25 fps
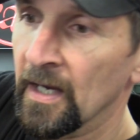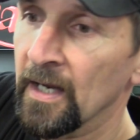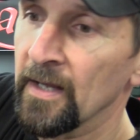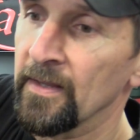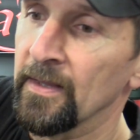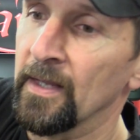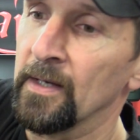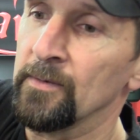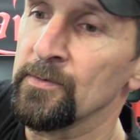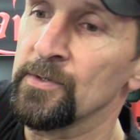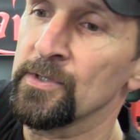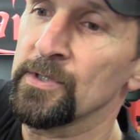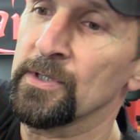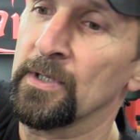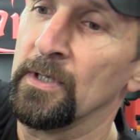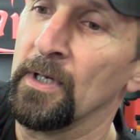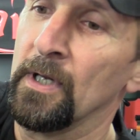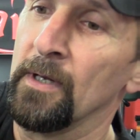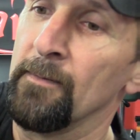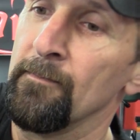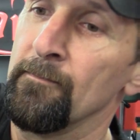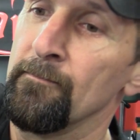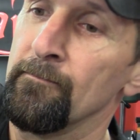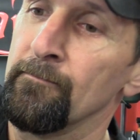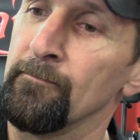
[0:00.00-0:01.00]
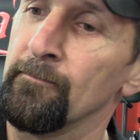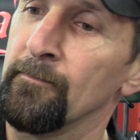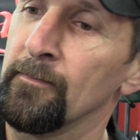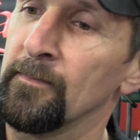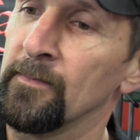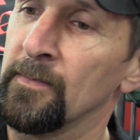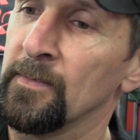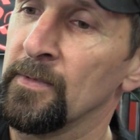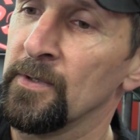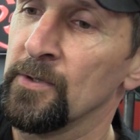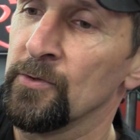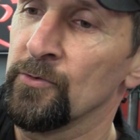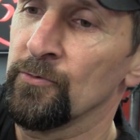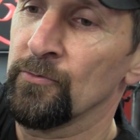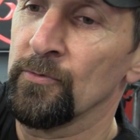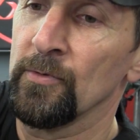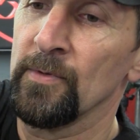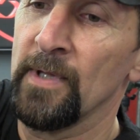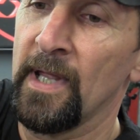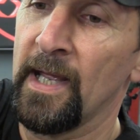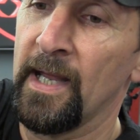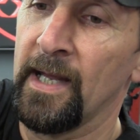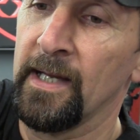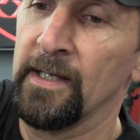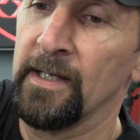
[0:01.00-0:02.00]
And then I'm just going to screw that